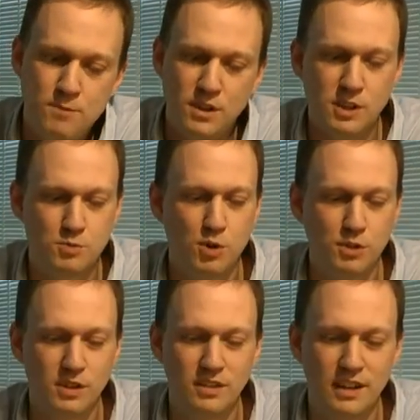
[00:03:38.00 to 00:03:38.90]
I think that's
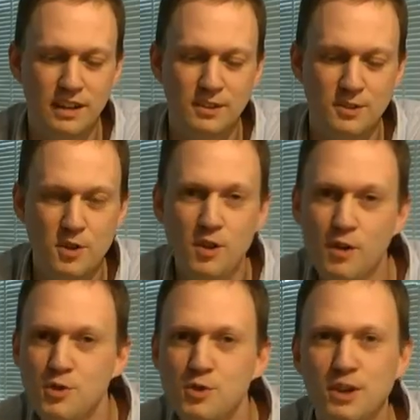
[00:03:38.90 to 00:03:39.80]
probably
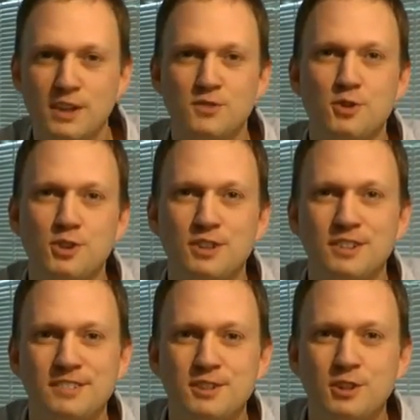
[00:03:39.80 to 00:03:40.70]
a few things for you
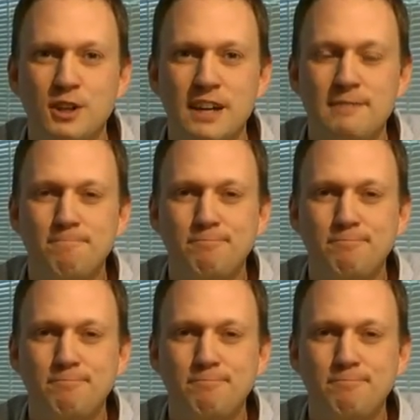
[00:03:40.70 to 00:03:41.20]
to look at.